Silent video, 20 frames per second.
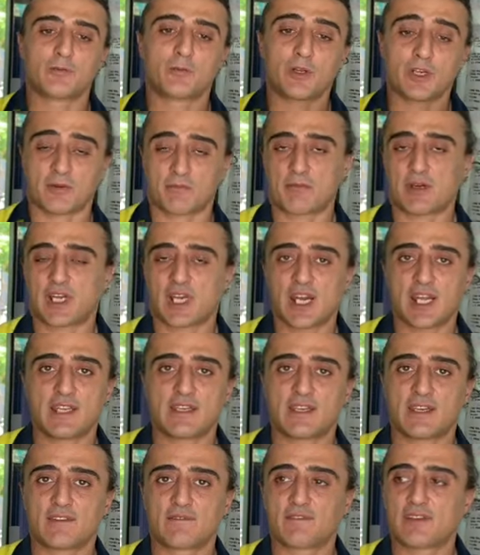when a
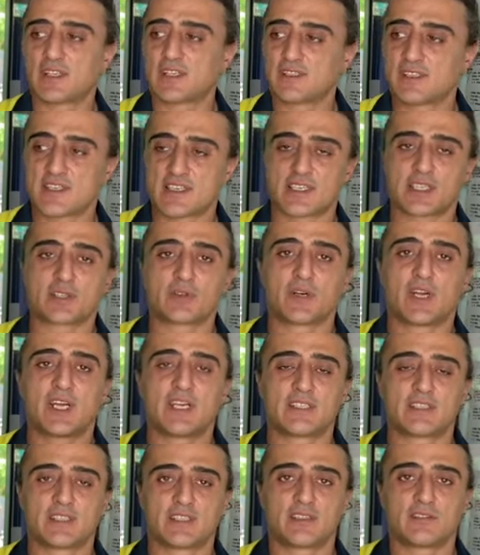magnetic field is
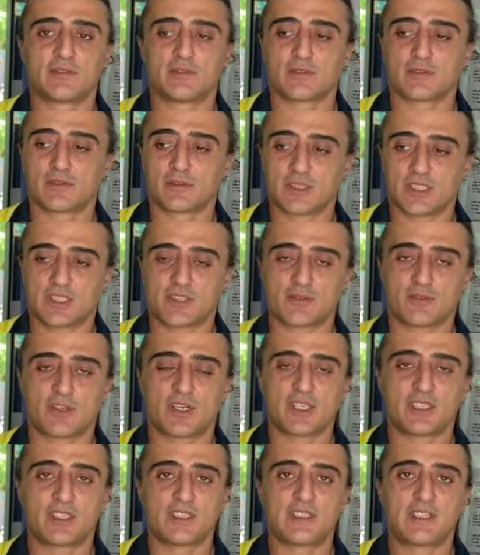created or is
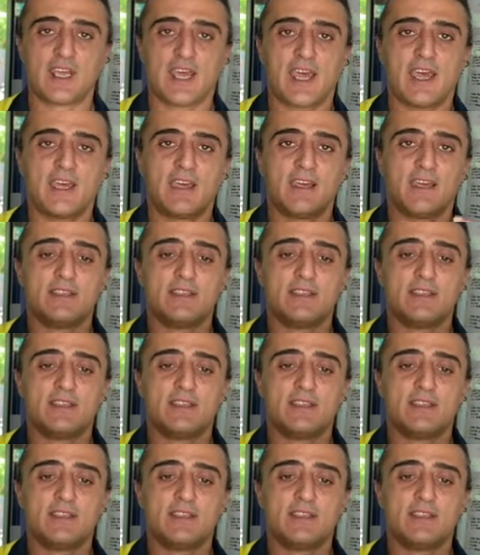already there,